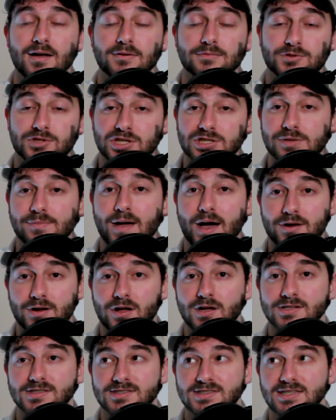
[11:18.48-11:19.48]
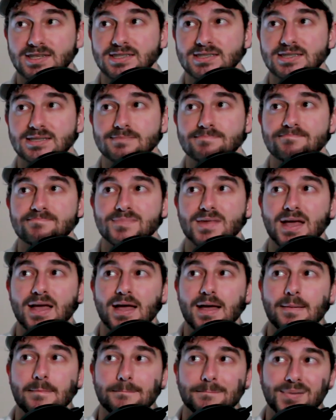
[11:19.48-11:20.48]
just about all season,
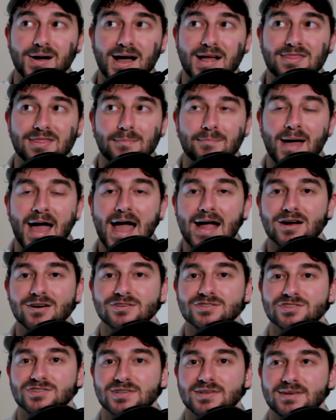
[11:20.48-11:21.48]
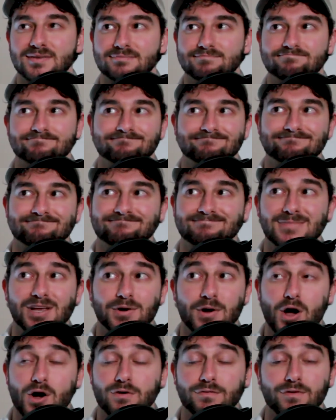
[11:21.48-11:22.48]
but the Packers,
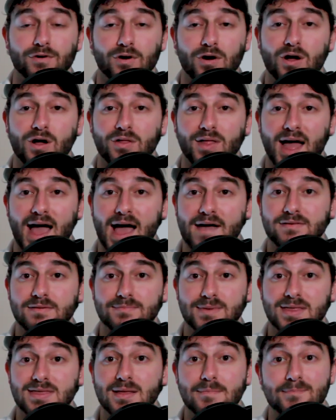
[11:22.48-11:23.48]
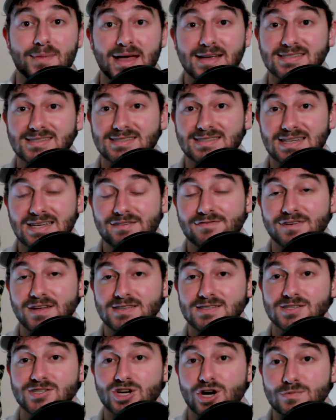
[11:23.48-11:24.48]
overall haven't been the best
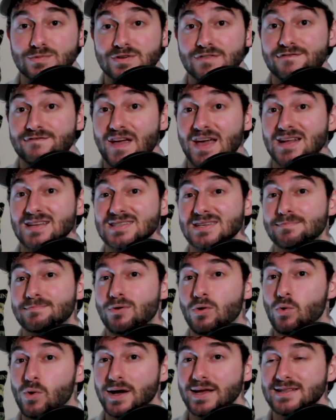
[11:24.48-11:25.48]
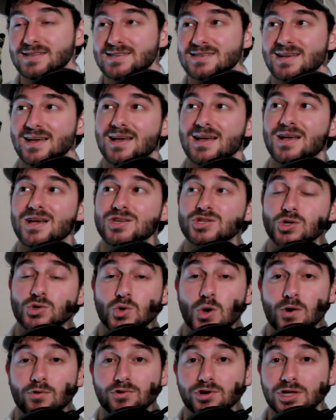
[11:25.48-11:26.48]
defense in terms of fantasy points. So
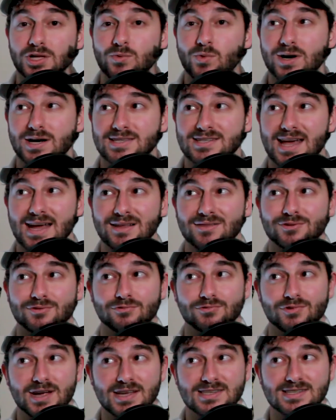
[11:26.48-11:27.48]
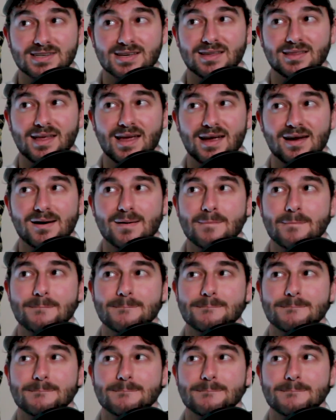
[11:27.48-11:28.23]
do I really want to take the risk there?